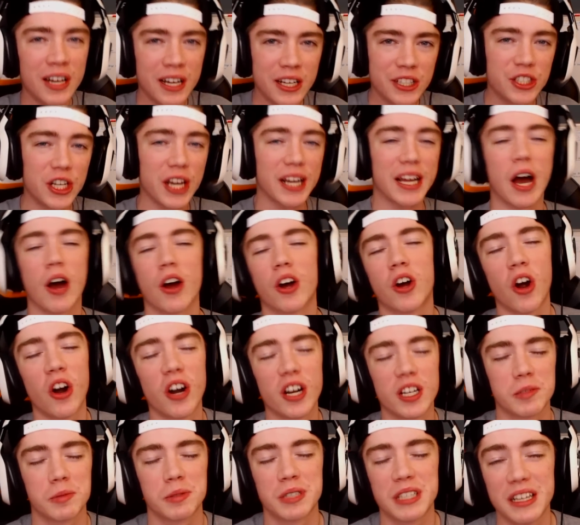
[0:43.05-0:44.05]
Check out
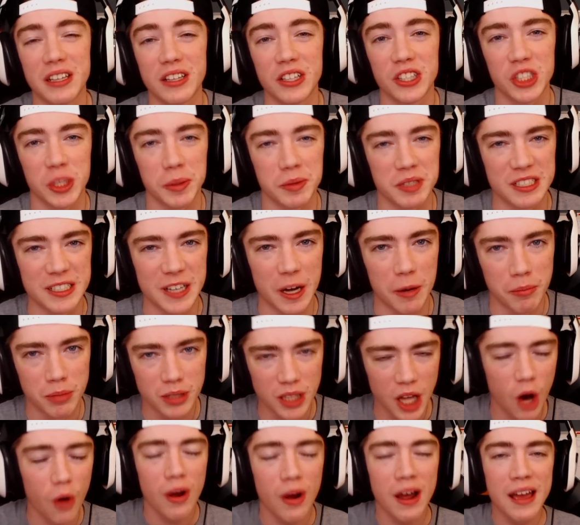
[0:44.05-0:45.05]
Carnage Machine in the description down
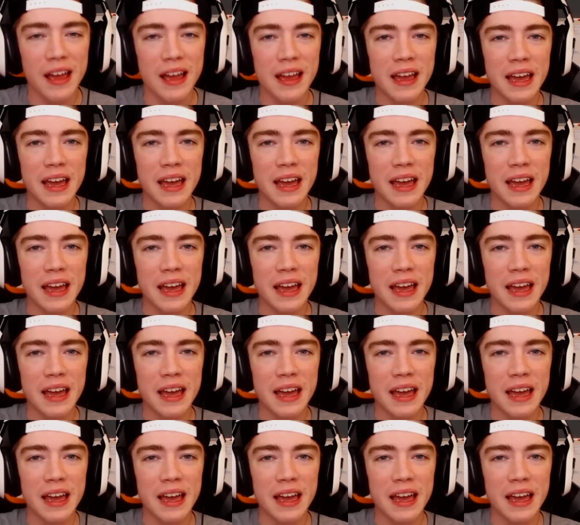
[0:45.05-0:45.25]
below,